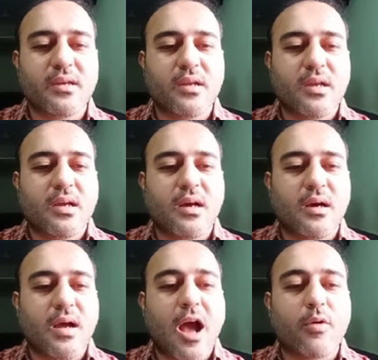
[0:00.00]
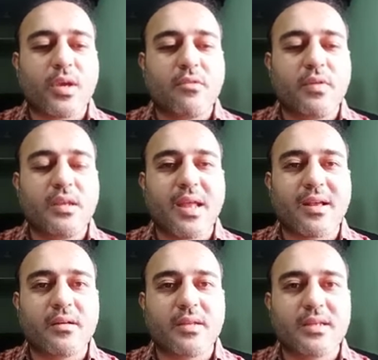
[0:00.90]
how can we
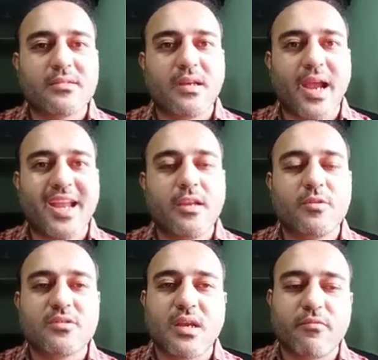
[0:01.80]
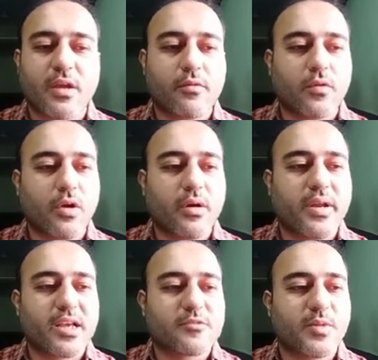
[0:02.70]
recognize the animals, that we have already
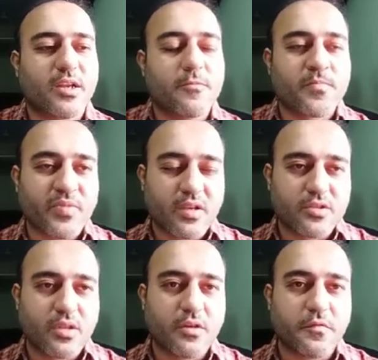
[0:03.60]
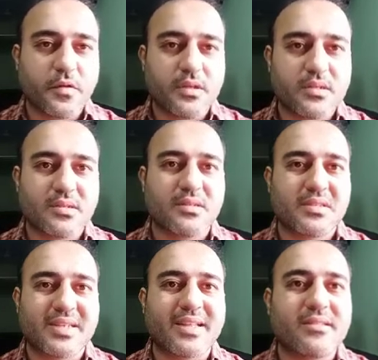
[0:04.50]
explained. So in the first
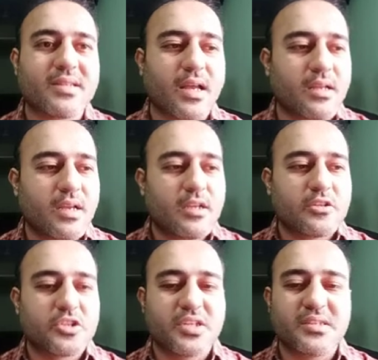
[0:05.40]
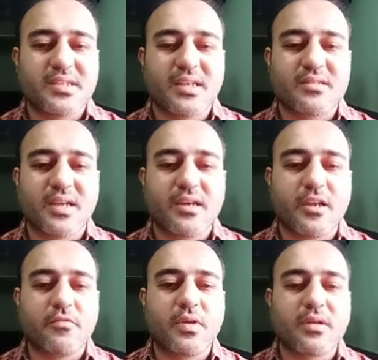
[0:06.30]
stanza, she says that
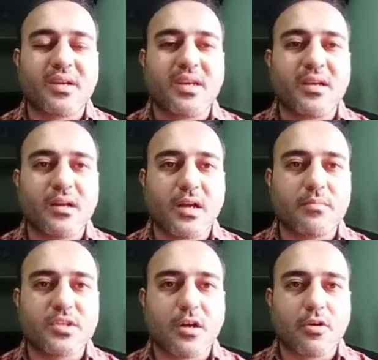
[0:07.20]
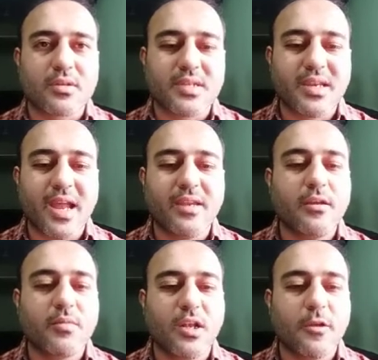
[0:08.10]
if the reader comes across an
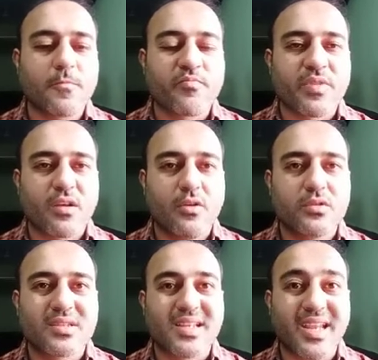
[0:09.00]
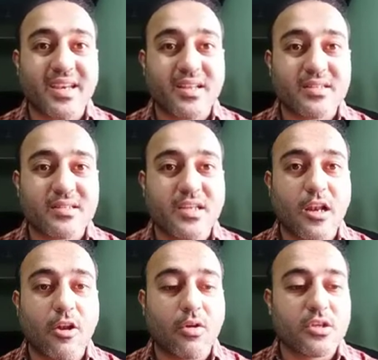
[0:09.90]
animal whose skin is
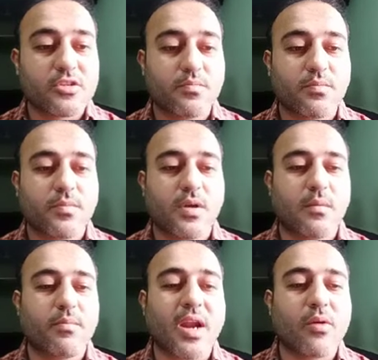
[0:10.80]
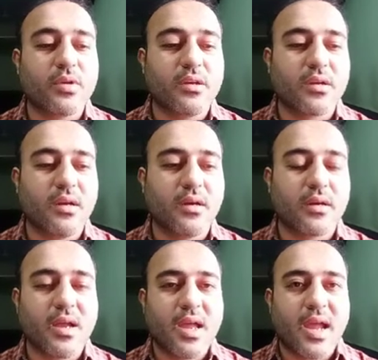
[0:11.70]
yellowish brown in color,
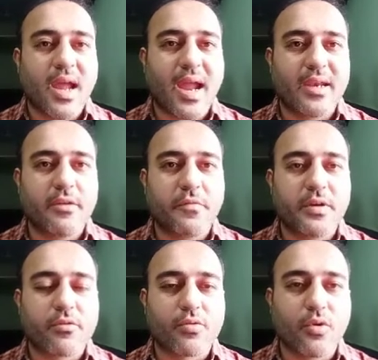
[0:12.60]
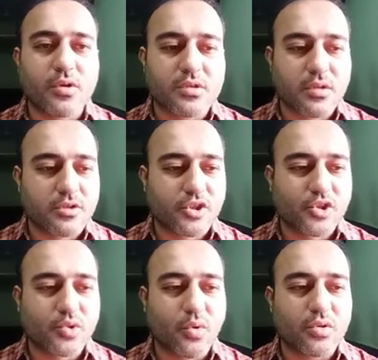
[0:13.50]
and if it roars
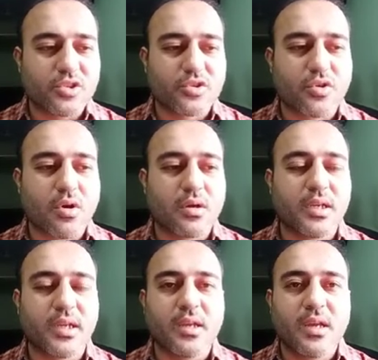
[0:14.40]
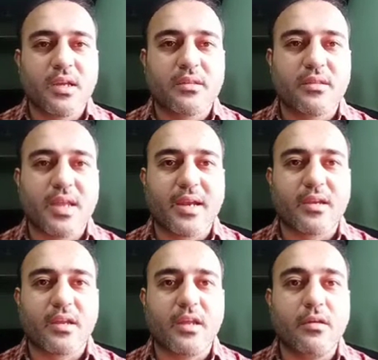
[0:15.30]
so strongly
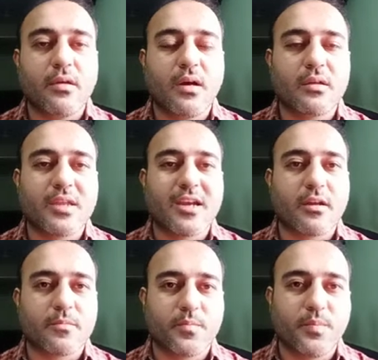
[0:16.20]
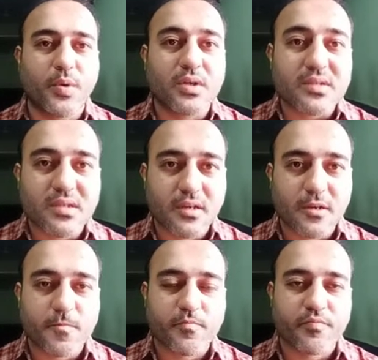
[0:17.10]
that that person,
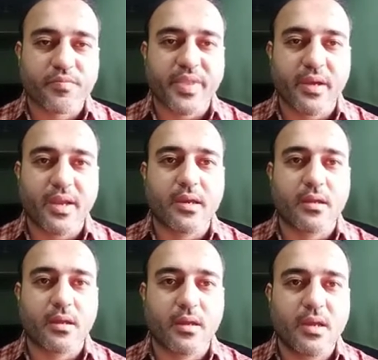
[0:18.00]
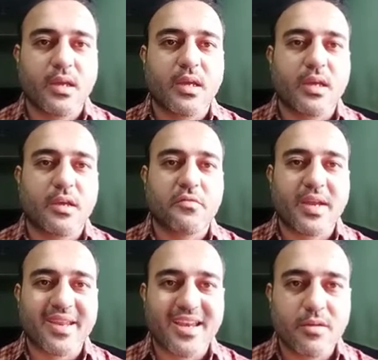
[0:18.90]
right, if that
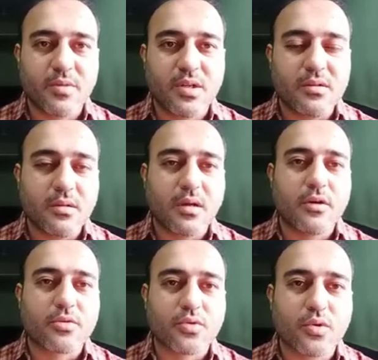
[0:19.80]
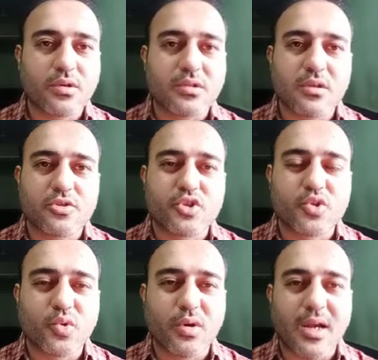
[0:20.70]
animal roars
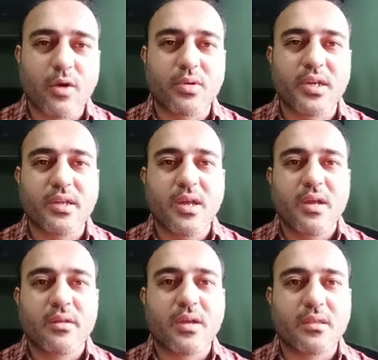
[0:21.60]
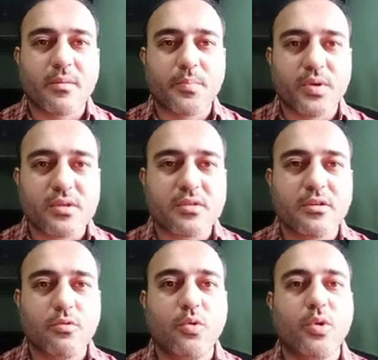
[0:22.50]
so loudly that the person
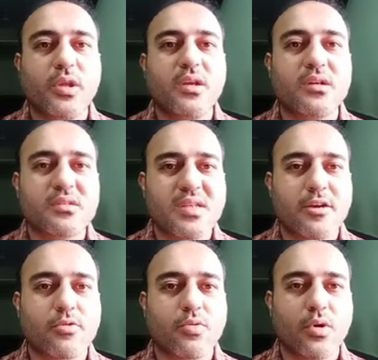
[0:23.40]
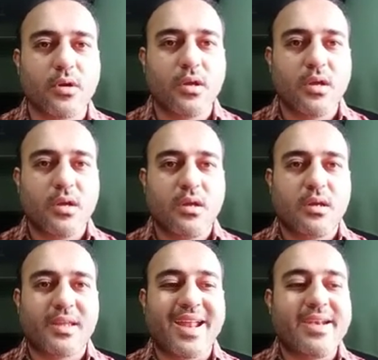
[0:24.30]
who hears that roar
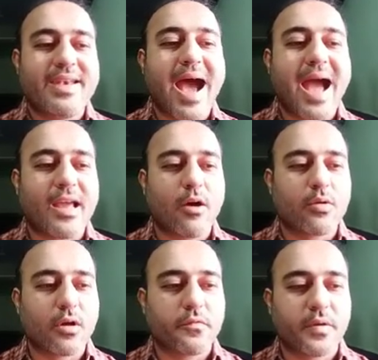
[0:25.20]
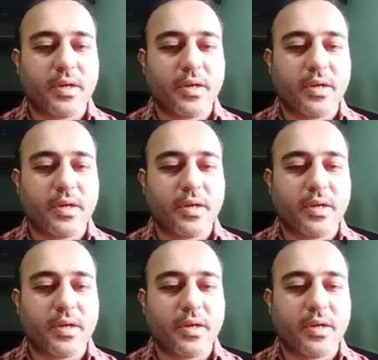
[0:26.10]
can die out of it,